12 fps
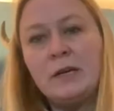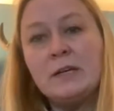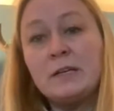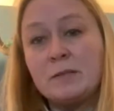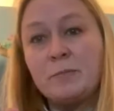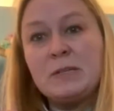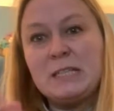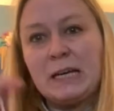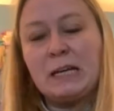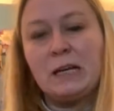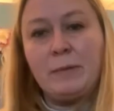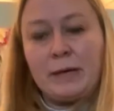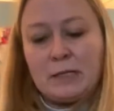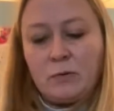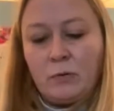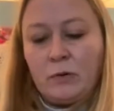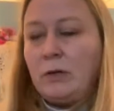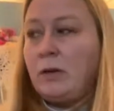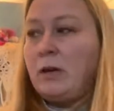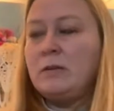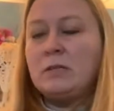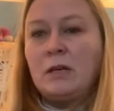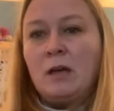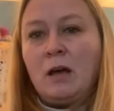doesn't particularly matter what you
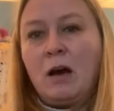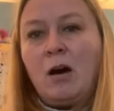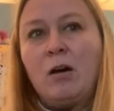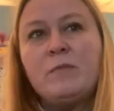use. I'm